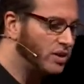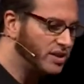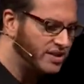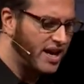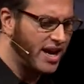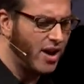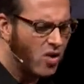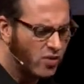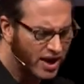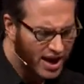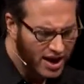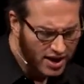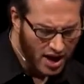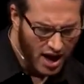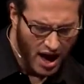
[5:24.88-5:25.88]
will say,
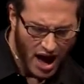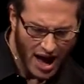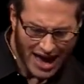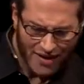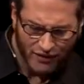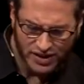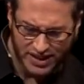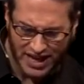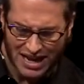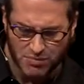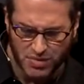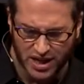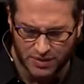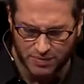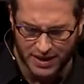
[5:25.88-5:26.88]
okay, I have a
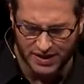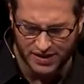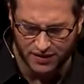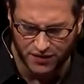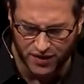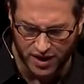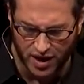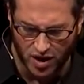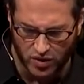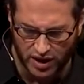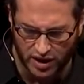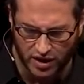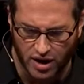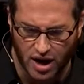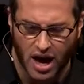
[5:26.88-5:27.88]
10-minute piece of video
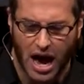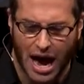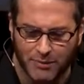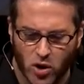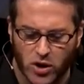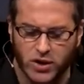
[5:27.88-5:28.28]
here. I'm